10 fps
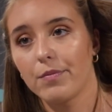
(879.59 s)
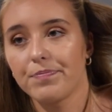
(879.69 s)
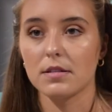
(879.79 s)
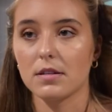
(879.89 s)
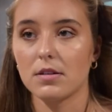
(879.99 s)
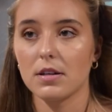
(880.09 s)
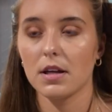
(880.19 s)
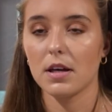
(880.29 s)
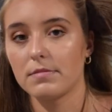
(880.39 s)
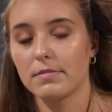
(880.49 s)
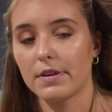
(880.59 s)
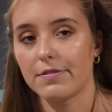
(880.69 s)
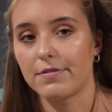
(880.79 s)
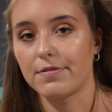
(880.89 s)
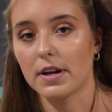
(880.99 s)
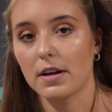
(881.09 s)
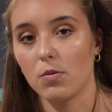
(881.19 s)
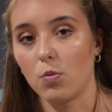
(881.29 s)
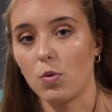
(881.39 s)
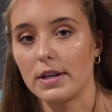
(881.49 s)
It's literally like my
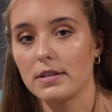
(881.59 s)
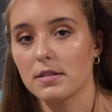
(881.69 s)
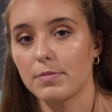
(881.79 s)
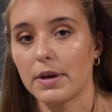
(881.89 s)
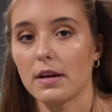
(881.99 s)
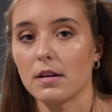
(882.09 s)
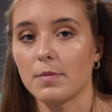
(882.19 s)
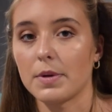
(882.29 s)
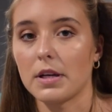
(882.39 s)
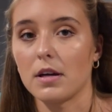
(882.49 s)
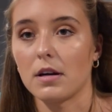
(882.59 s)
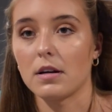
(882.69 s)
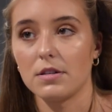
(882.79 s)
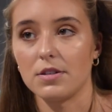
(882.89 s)
freaking wingspan up in here.